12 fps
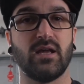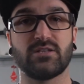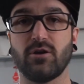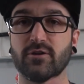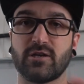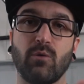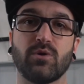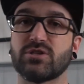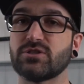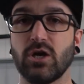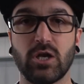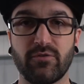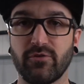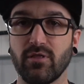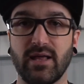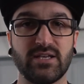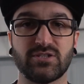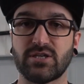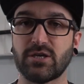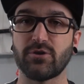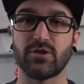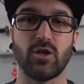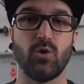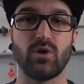it's hard to tell what you've done over the last year,
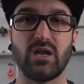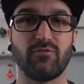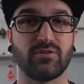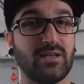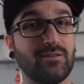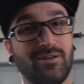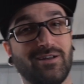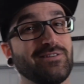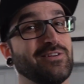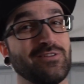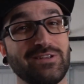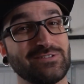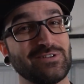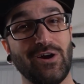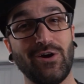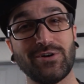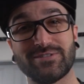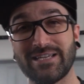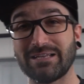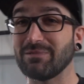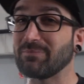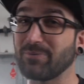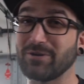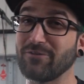you know, whatever. It's like, you know, these cars, they can
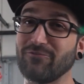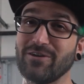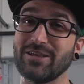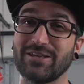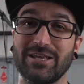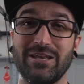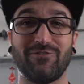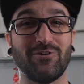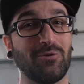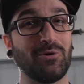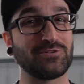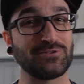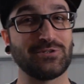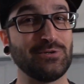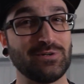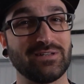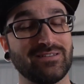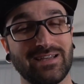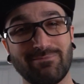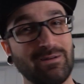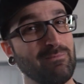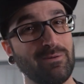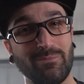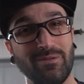be pretty finicky if you don't know what you're doing, like
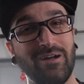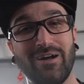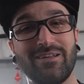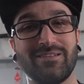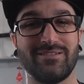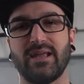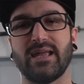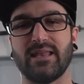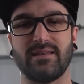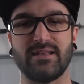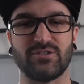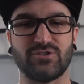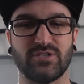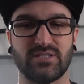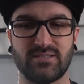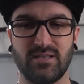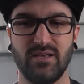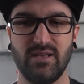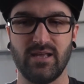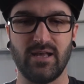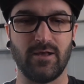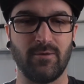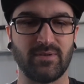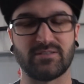blah, blah, blah. And it's just,
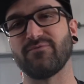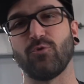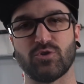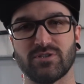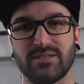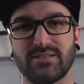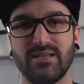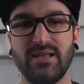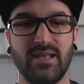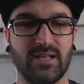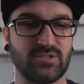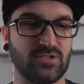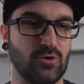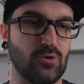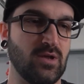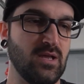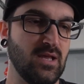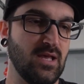it's unfortunate. And so